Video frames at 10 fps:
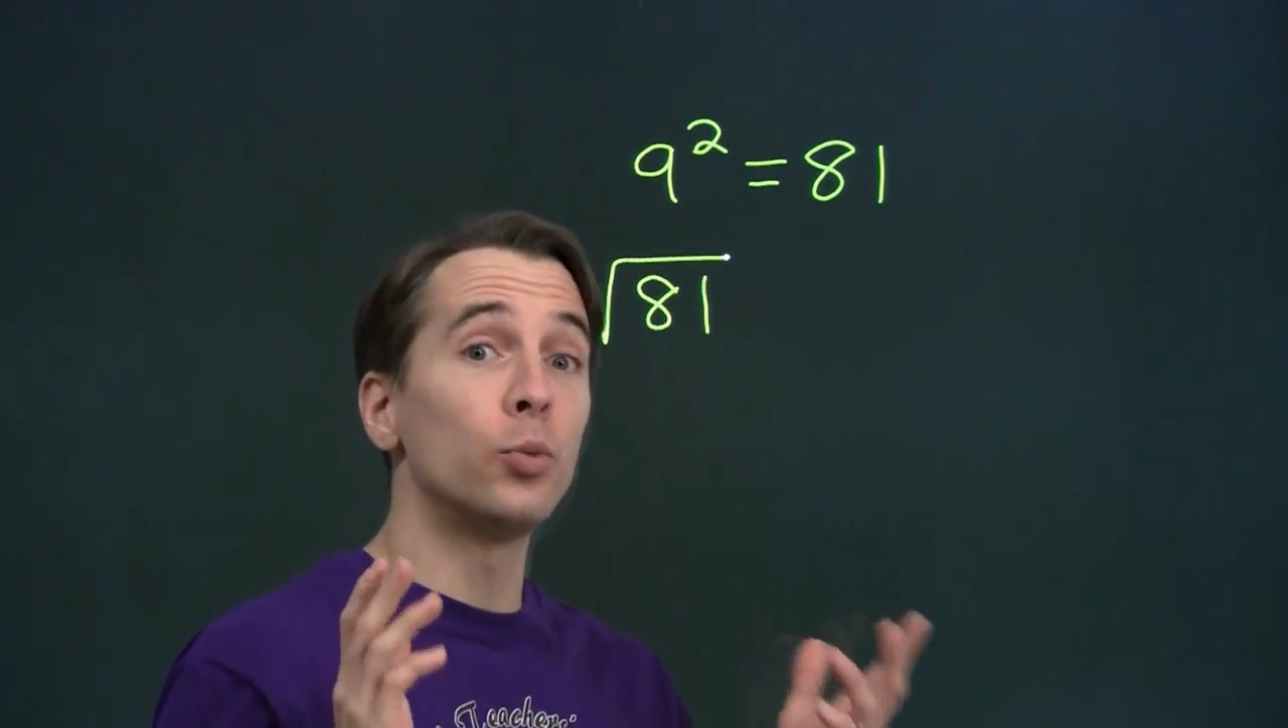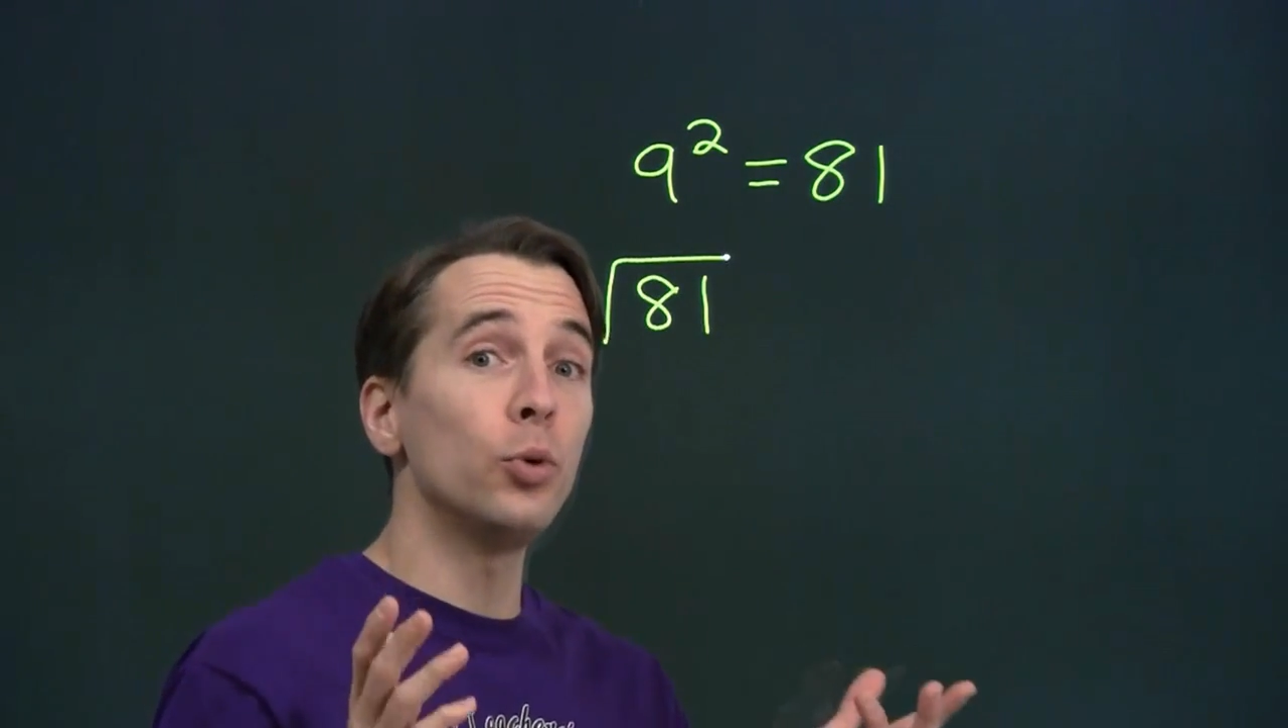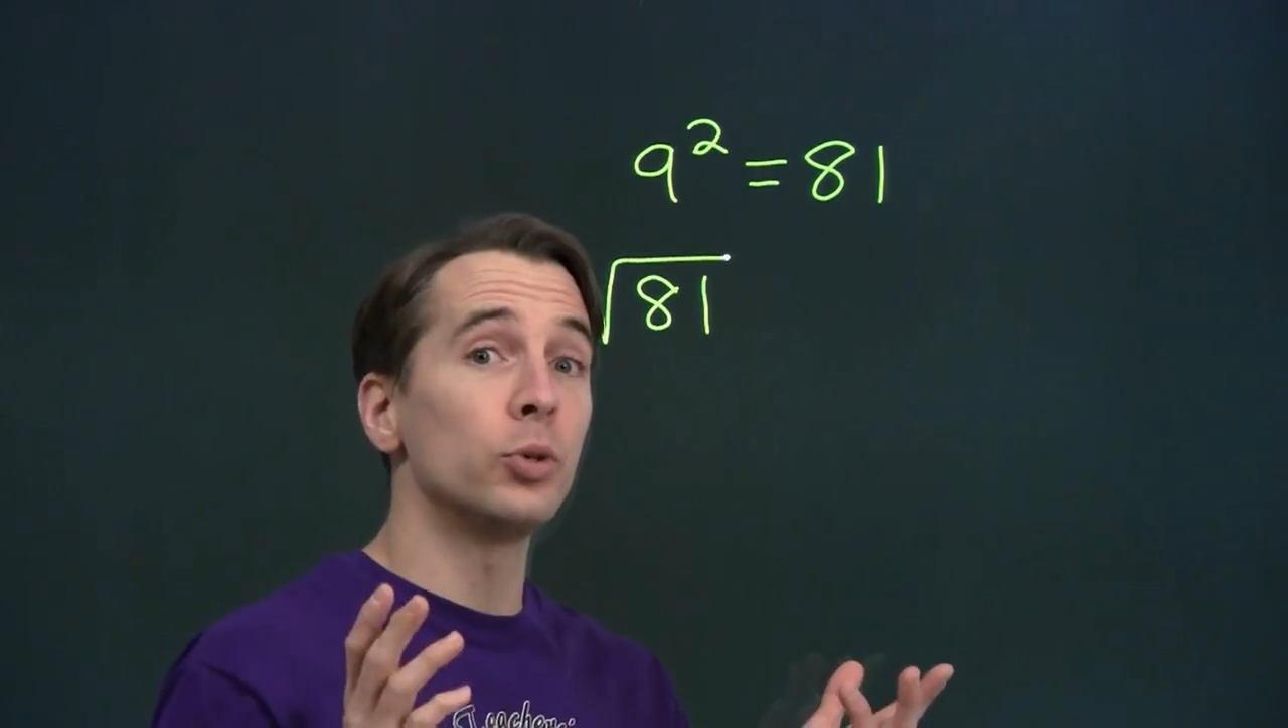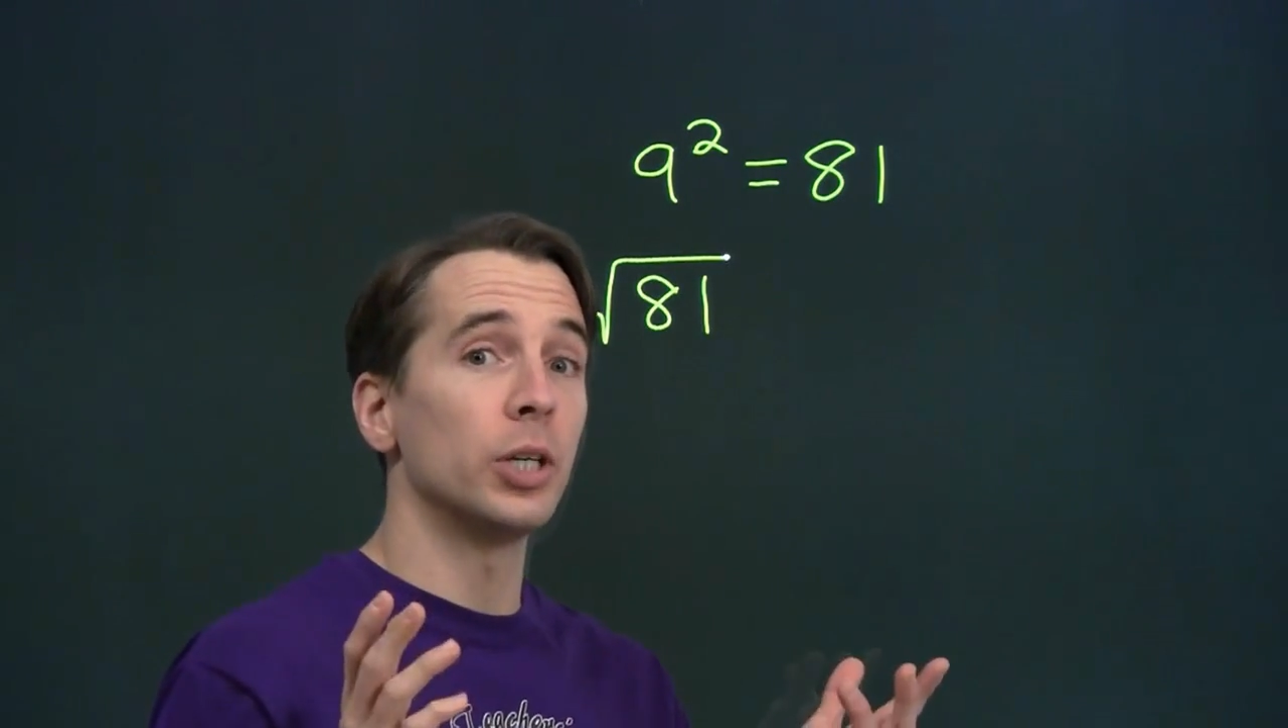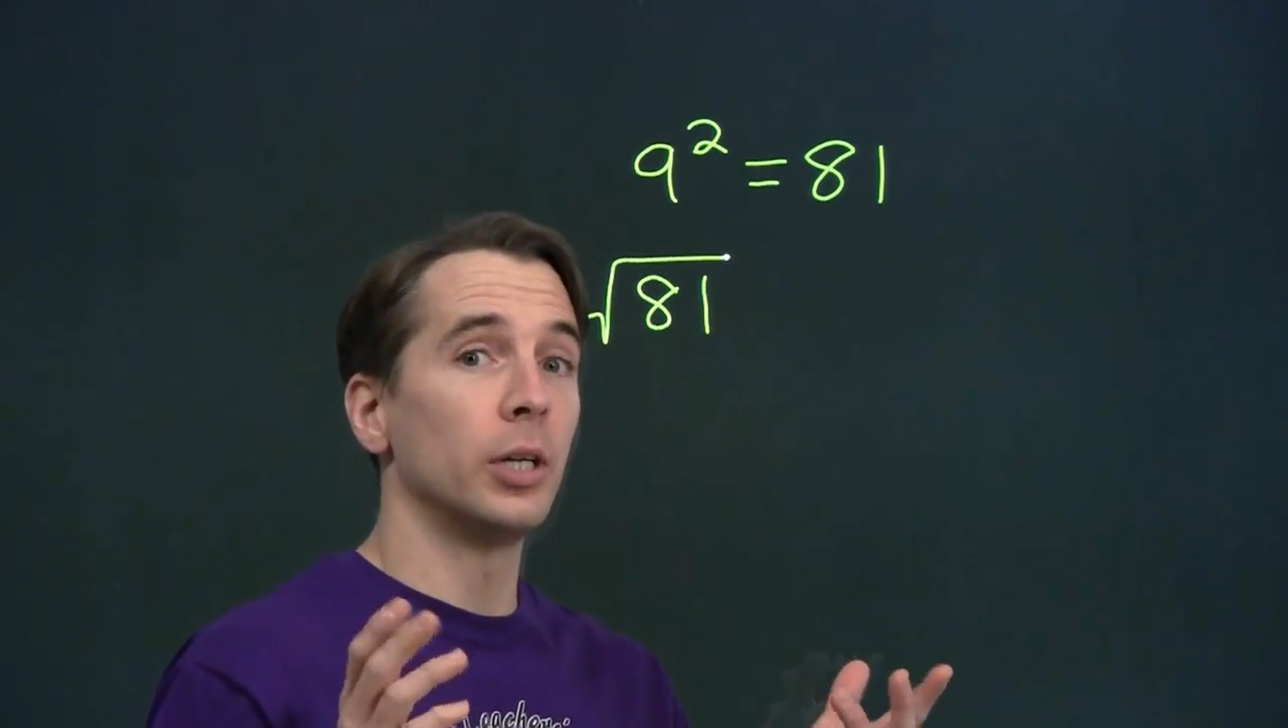
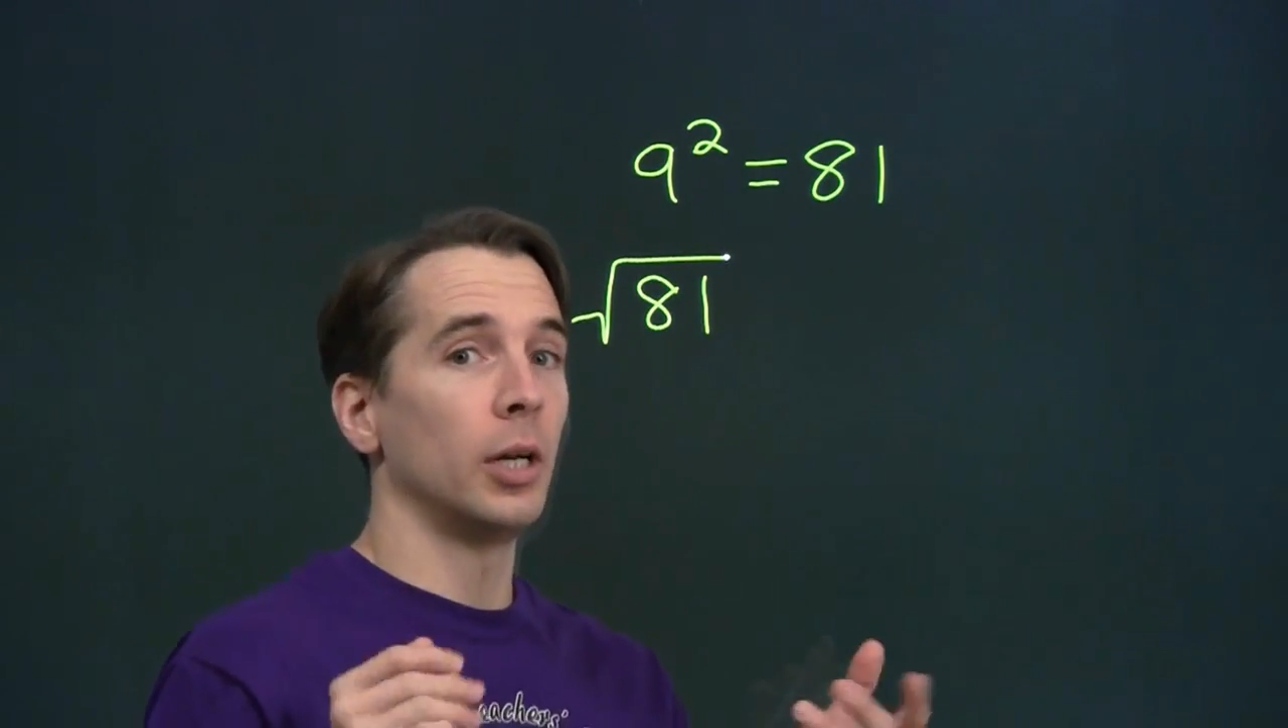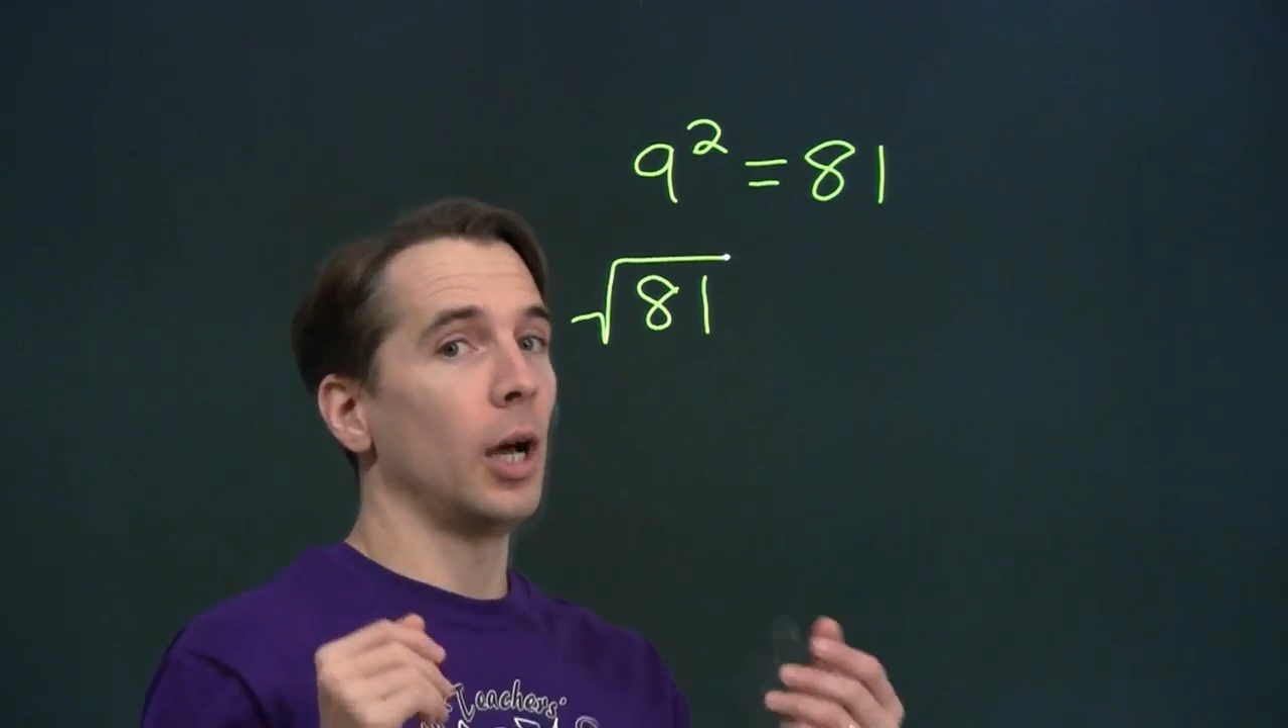root